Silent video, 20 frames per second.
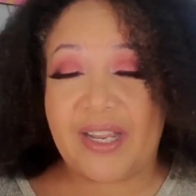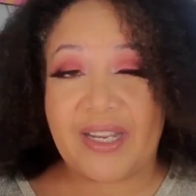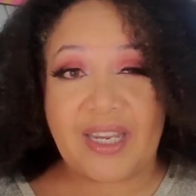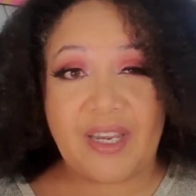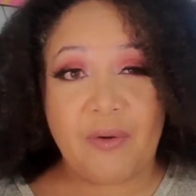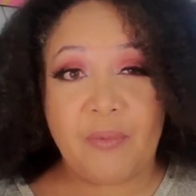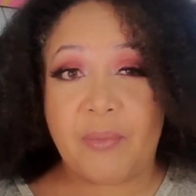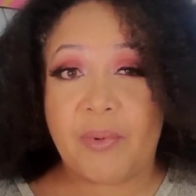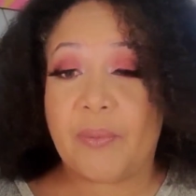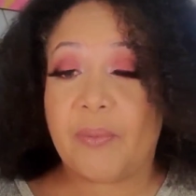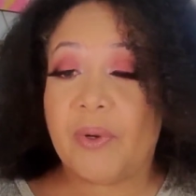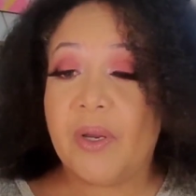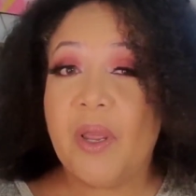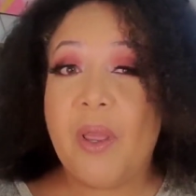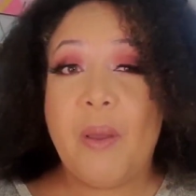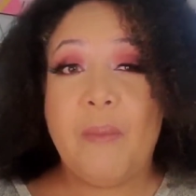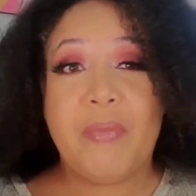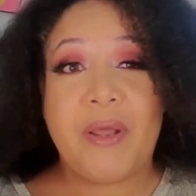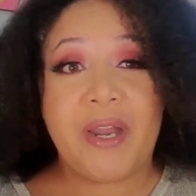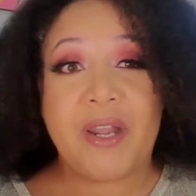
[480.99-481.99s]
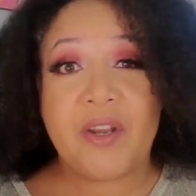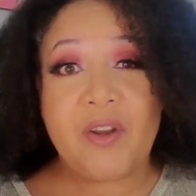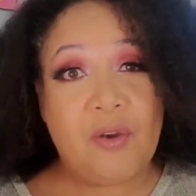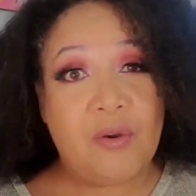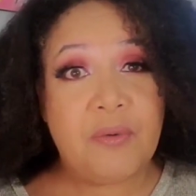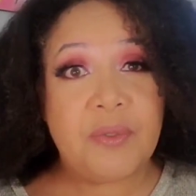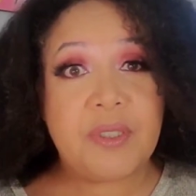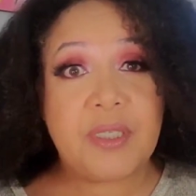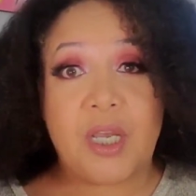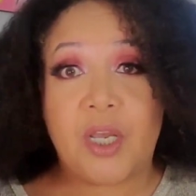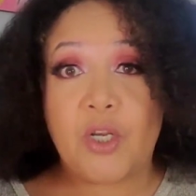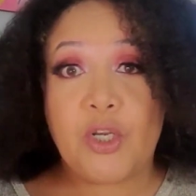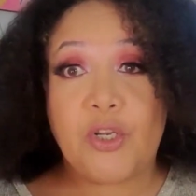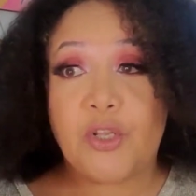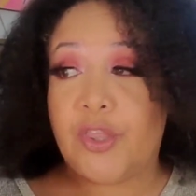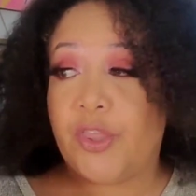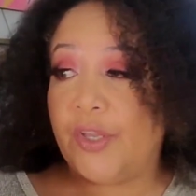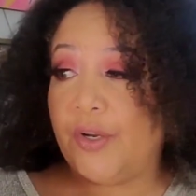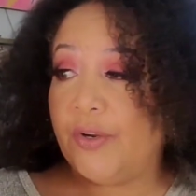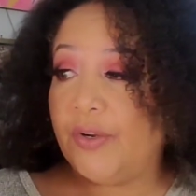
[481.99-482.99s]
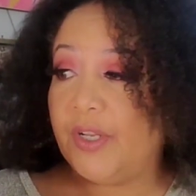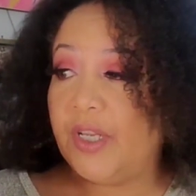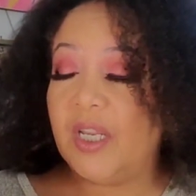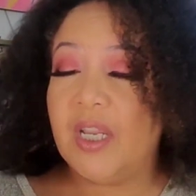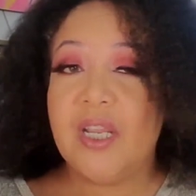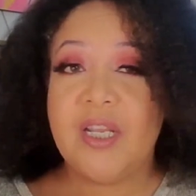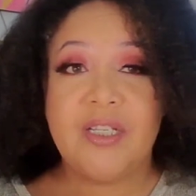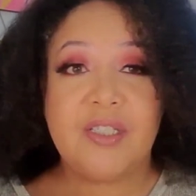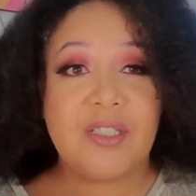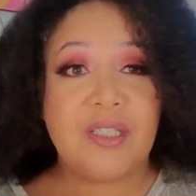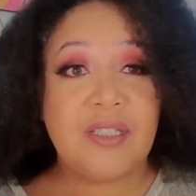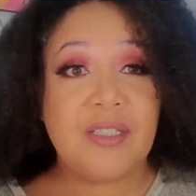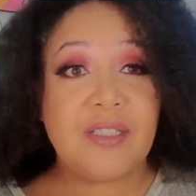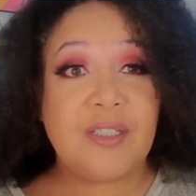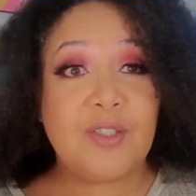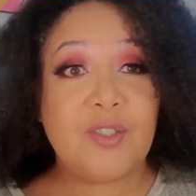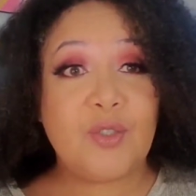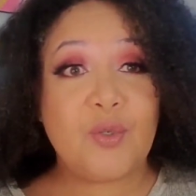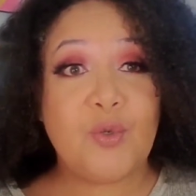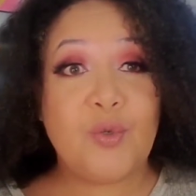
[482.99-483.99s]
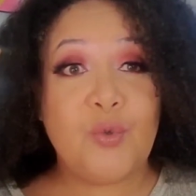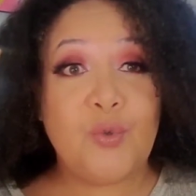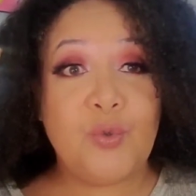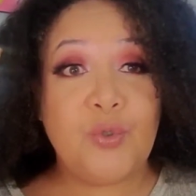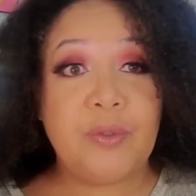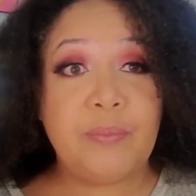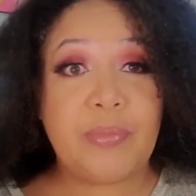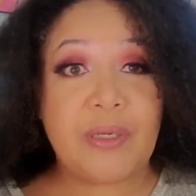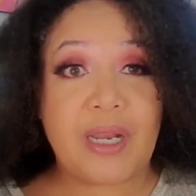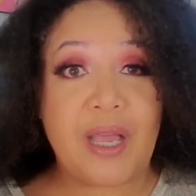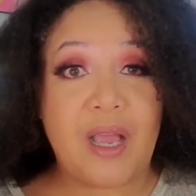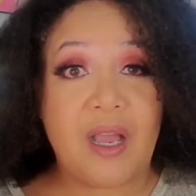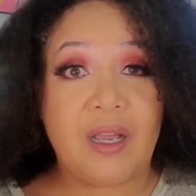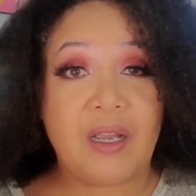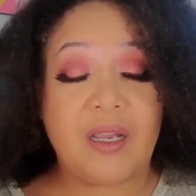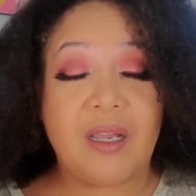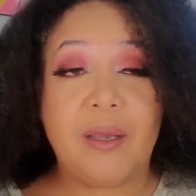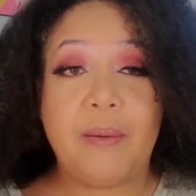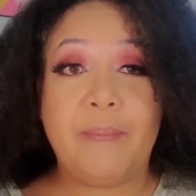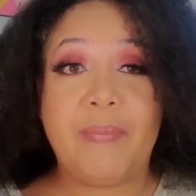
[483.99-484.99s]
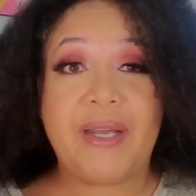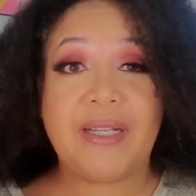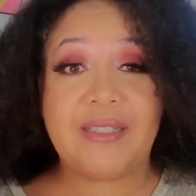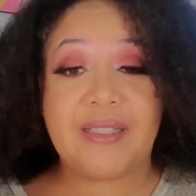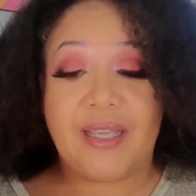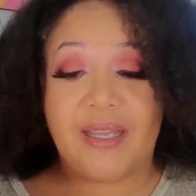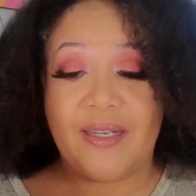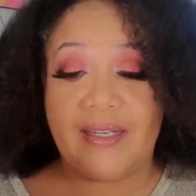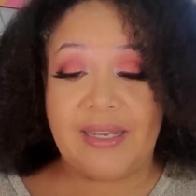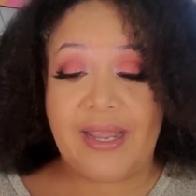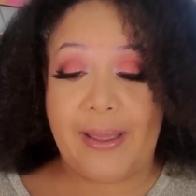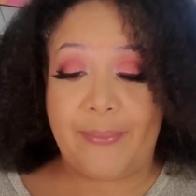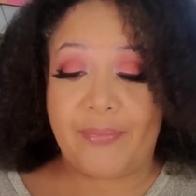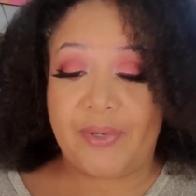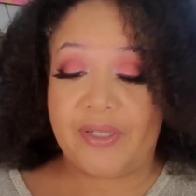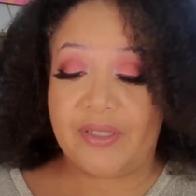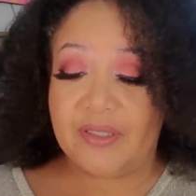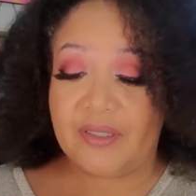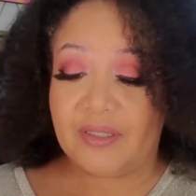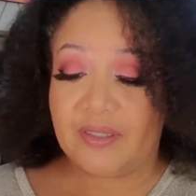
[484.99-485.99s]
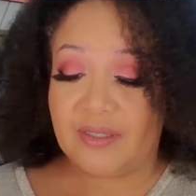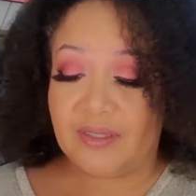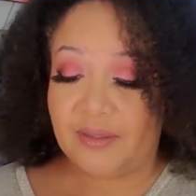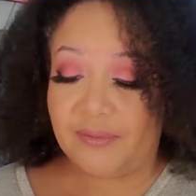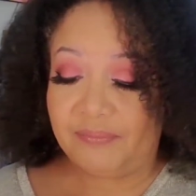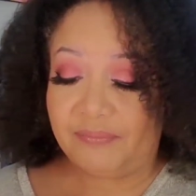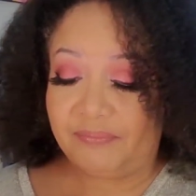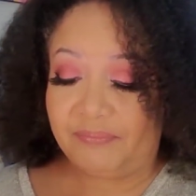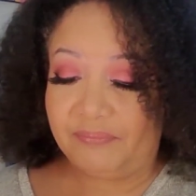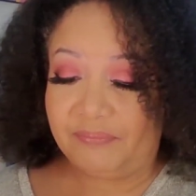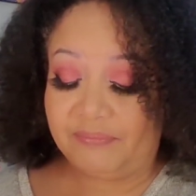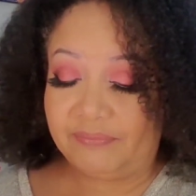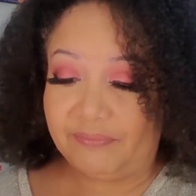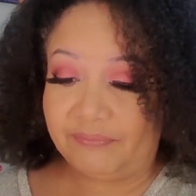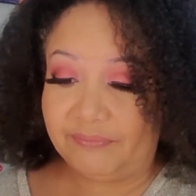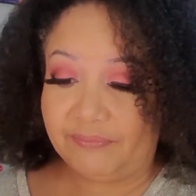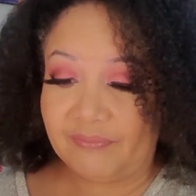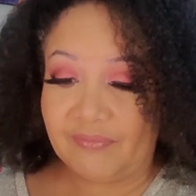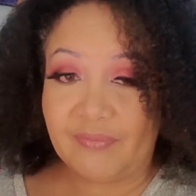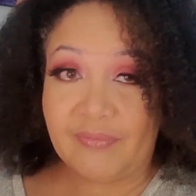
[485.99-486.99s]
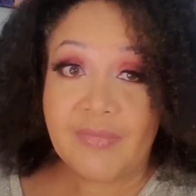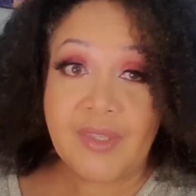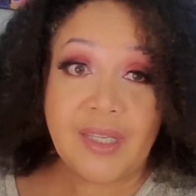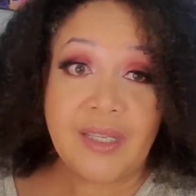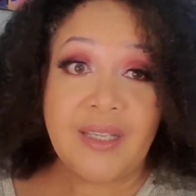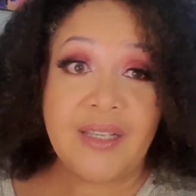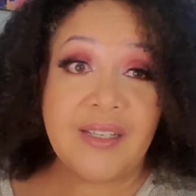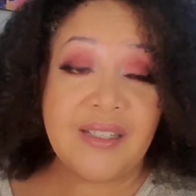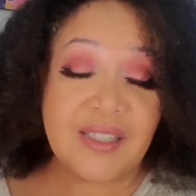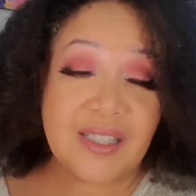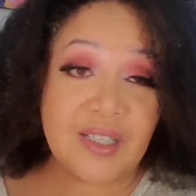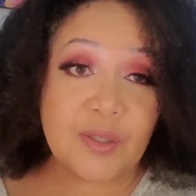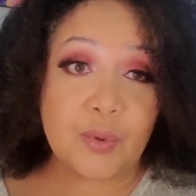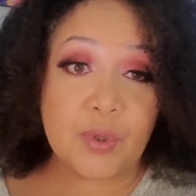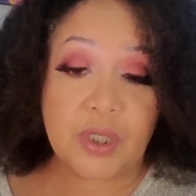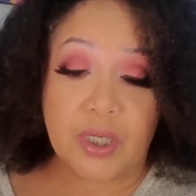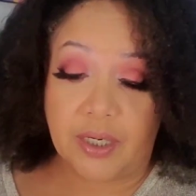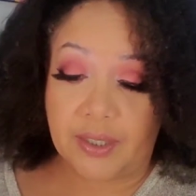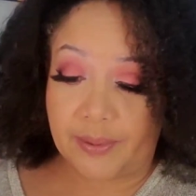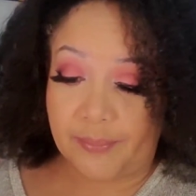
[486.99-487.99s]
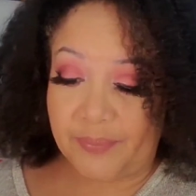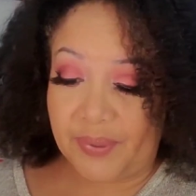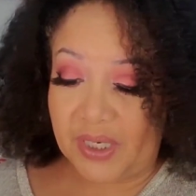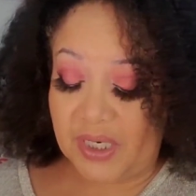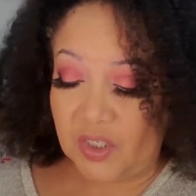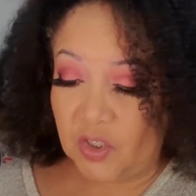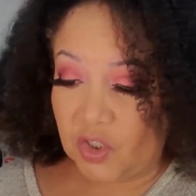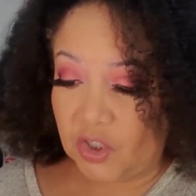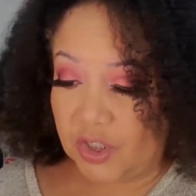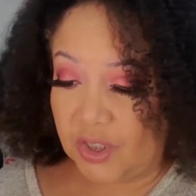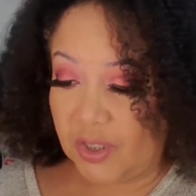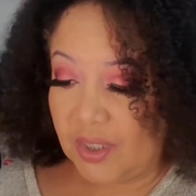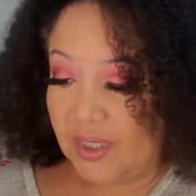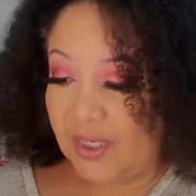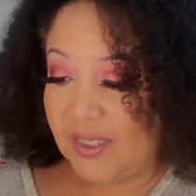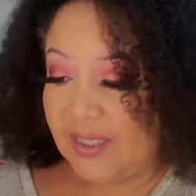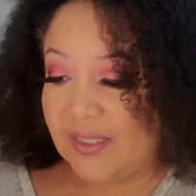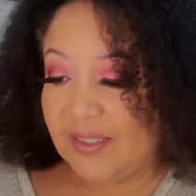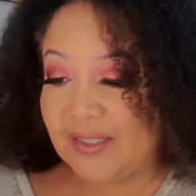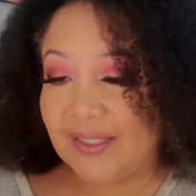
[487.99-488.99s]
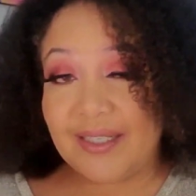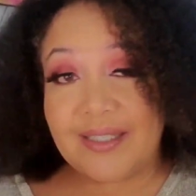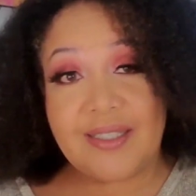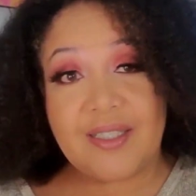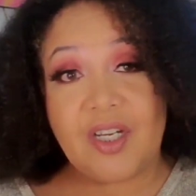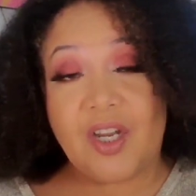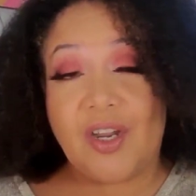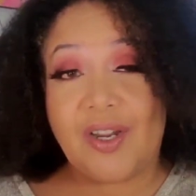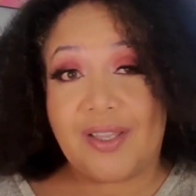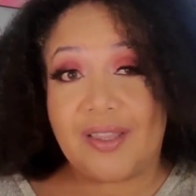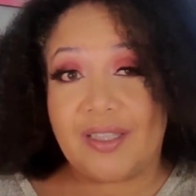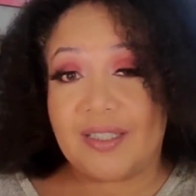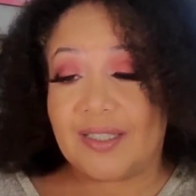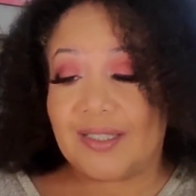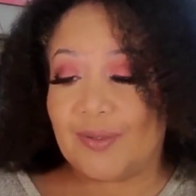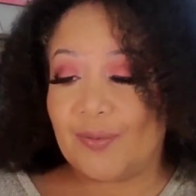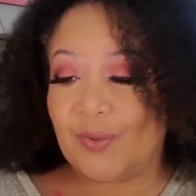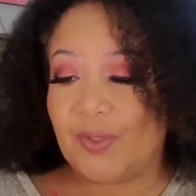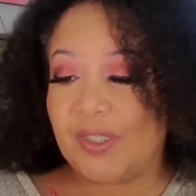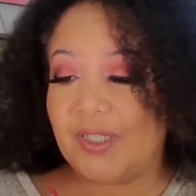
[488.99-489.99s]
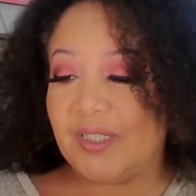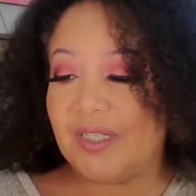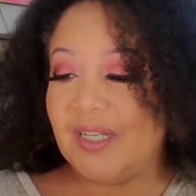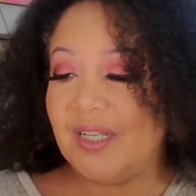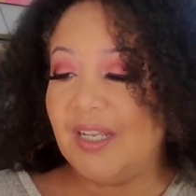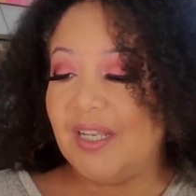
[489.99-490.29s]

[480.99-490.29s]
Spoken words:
I can't remember, but I know it was under 30. So this is Oud Blanc by Ted Lapidus. Since we're talking peach, let's talk this one.